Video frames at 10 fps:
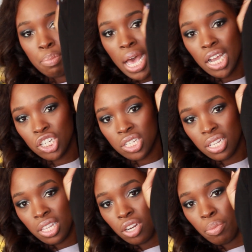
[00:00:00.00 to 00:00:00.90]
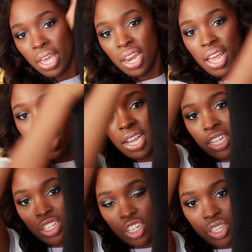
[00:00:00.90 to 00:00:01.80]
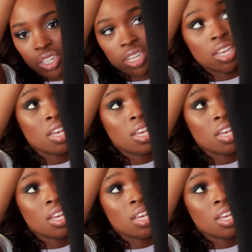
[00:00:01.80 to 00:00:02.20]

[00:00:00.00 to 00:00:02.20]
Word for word: the back just a little bit. And it's just,